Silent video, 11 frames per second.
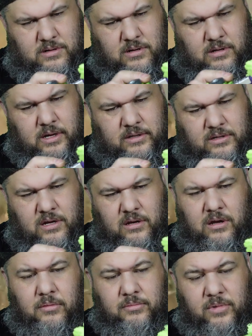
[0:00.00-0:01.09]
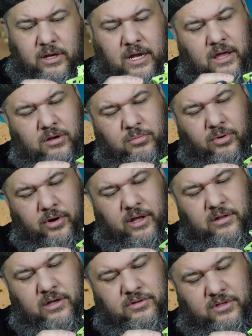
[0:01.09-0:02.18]
Legs can come together pretty
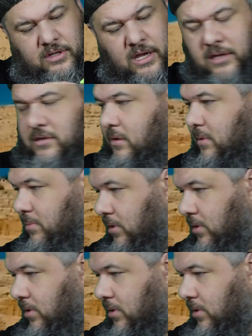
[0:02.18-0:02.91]
closely. That's going to be